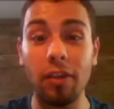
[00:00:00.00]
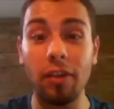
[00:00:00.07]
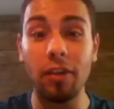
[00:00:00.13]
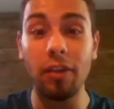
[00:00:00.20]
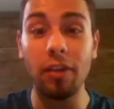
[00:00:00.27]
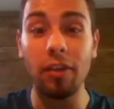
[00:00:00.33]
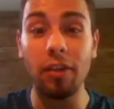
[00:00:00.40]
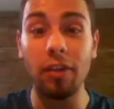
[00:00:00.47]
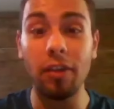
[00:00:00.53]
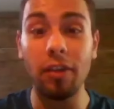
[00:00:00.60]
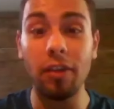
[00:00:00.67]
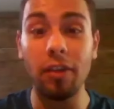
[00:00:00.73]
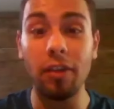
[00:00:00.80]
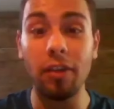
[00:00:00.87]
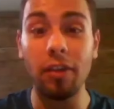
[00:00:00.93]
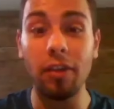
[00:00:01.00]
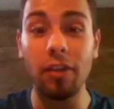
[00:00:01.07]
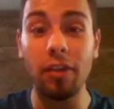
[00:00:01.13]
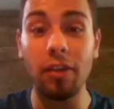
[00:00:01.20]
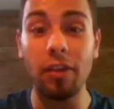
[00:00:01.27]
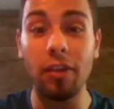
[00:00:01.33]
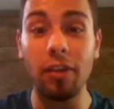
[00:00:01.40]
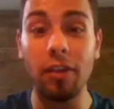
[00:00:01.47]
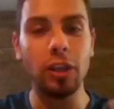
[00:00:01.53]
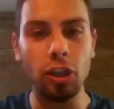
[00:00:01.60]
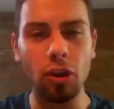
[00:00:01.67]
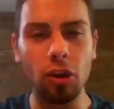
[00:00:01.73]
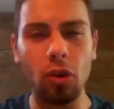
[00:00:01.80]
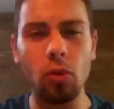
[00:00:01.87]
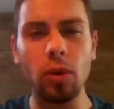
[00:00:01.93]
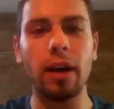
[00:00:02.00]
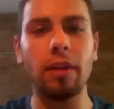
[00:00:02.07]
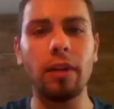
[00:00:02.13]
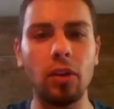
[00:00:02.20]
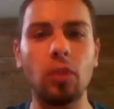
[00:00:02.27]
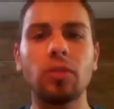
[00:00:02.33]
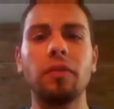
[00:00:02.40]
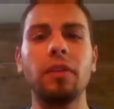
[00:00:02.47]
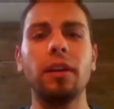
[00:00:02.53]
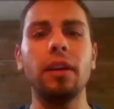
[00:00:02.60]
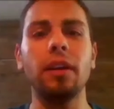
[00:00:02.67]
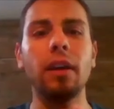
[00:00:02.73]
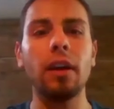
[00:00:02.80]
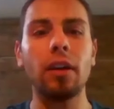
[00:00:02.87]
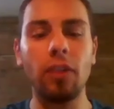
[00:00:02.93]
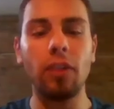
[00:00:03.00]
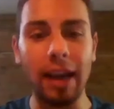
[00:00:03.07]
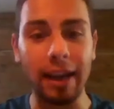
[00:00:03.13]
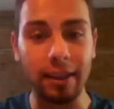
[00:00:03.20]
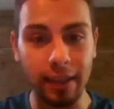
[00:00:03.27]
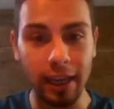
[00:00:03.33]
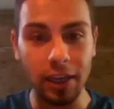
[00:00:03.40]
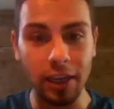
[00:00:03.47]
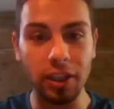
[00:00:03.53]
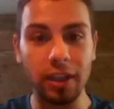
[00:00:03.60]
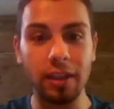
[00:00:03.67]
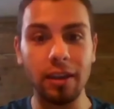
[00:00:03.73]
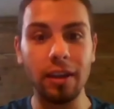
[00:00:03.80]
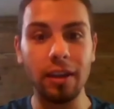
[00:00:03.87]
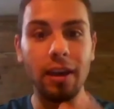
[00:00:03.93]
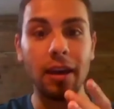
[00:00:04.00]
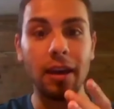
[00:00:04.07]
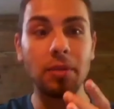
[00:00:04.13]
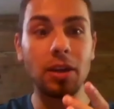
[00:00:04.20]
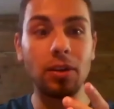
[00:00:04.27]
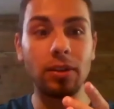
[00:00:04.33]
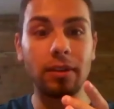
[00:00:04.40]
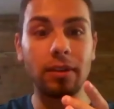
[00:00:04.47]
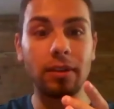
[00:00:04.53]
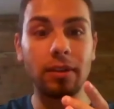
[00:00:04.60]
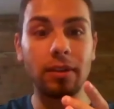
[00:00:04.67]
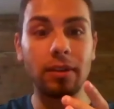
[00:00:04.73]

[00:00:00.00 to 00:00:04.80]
studied um, in yoga, philosophy, relaxation, because is it a good